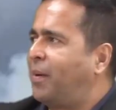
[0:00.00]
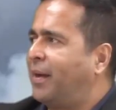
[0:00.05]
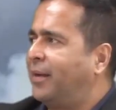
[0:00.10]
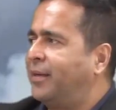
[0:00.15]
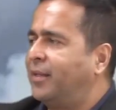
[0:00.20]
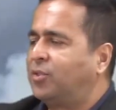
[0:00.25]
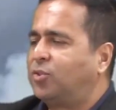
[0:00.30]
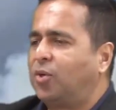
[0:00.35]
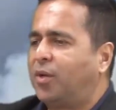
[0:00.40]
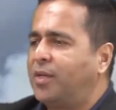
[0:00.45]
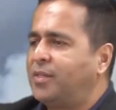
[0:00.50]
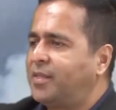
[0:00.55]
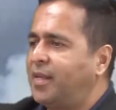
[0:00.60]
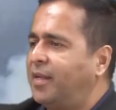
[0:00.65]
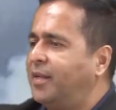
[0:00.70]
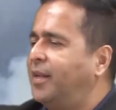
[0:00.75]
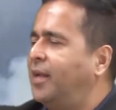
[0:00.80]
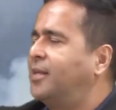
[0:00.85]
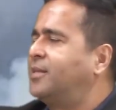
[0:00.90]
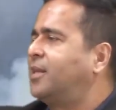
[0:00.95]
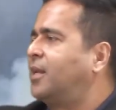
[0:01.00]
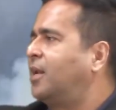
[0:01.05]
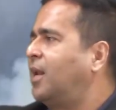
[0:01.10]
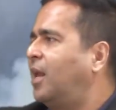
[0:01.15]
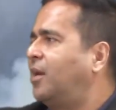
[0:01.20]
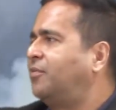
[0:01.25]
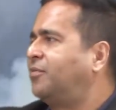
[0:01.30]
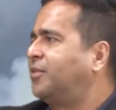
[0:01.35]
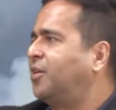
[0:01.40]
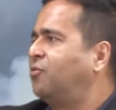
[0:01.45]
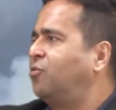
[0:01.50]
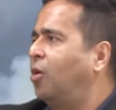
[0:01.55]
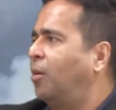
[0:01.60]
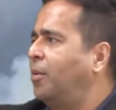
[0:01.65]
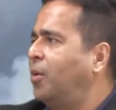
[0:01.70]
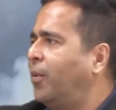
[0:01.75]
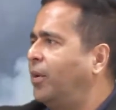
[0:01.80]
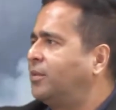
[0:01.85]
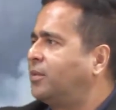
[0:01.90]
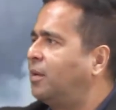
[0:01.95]
Panday took his Indians and left, and
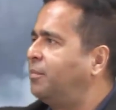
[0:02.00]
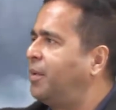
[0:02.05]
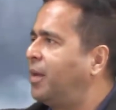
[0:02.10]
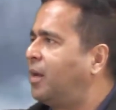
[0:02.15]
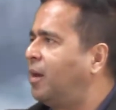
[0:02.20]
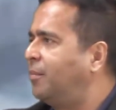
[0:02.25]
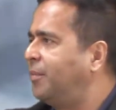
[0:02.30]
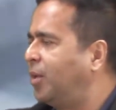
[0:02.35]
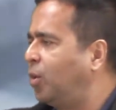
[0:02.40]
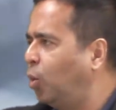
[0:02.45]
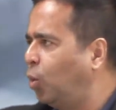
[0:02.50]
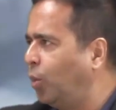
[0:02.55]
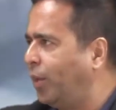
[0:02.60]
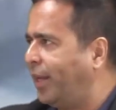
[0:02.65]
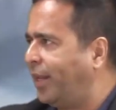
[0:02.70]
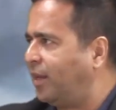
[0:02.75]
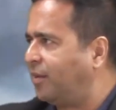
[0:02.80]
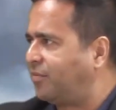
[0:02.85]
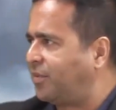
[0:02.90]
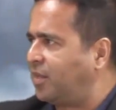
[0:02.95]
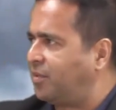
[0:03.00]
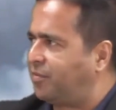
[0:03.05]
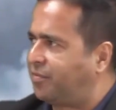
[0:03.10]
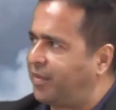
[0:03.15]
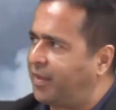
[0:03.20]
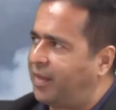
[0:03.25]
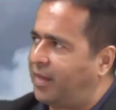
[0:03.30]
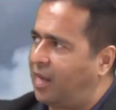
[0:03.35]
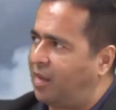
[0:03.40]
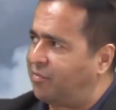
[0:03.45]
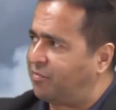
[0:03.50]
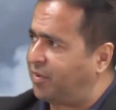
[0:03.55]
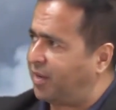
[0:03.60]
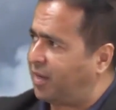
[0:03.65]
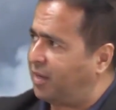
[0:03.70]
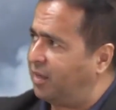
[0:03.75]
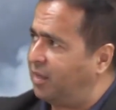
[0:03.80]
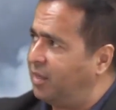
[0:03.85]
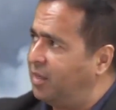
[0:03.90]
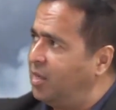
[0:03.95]
Robbie went and became the Ooni of Ife in
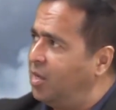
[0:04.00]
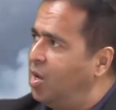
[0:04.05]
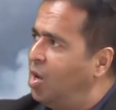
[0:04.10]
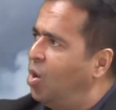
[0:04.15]
Africa,